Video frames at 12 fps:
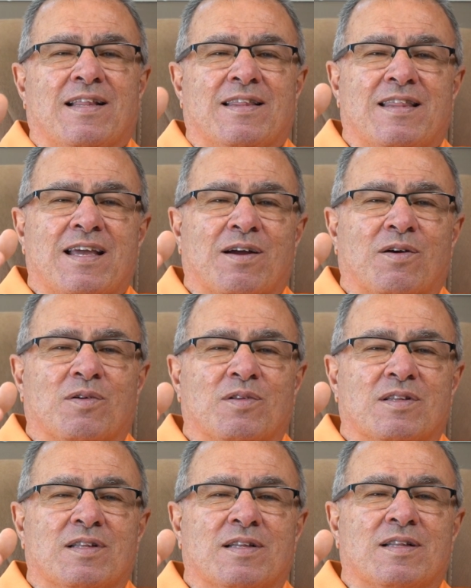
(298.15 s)
their,
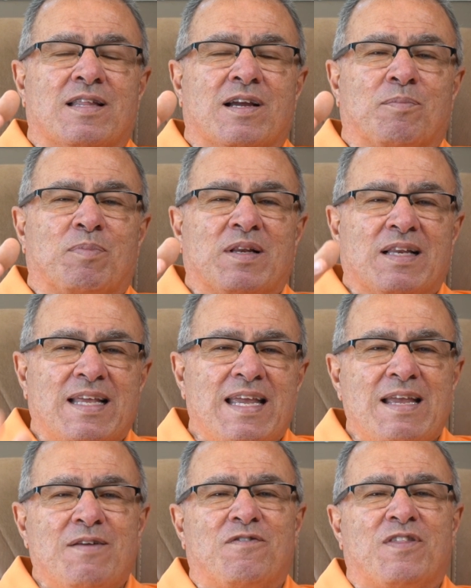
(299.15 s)
their
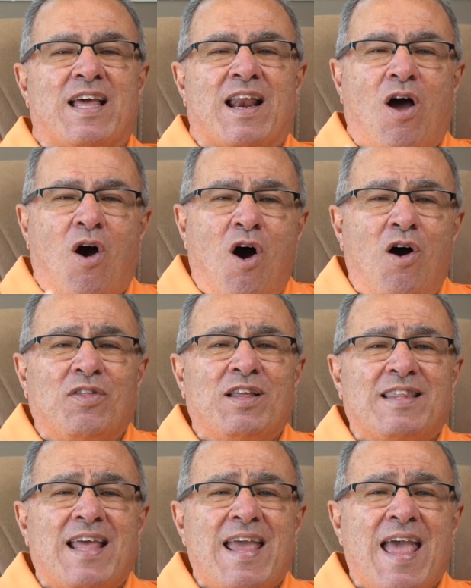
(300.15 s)
belief that all
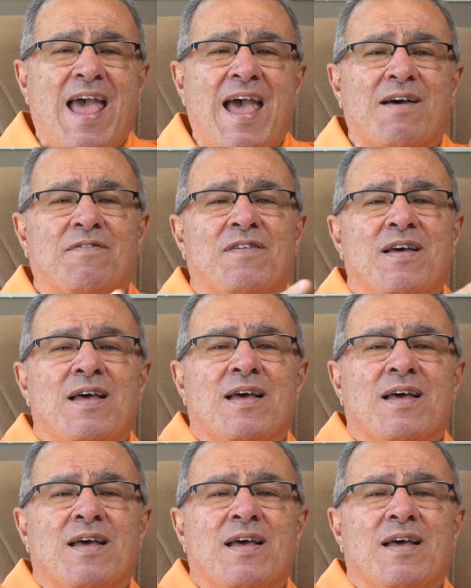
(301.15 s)
that they have